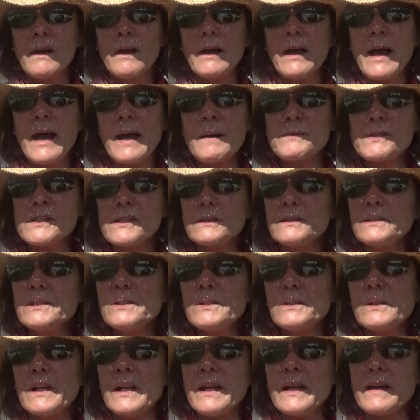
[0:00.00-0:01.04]

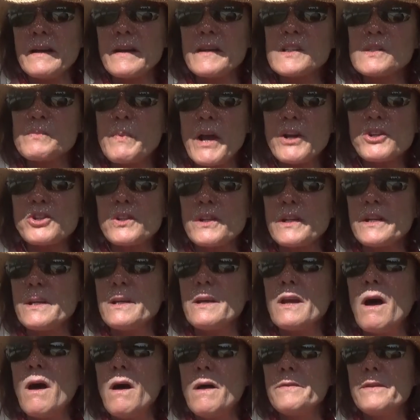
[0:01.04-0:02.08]
Absolutely, especially
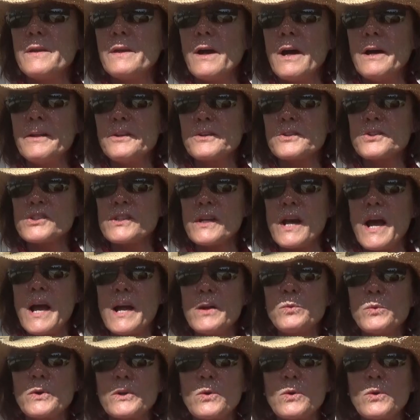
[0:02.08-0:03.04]
on the other side.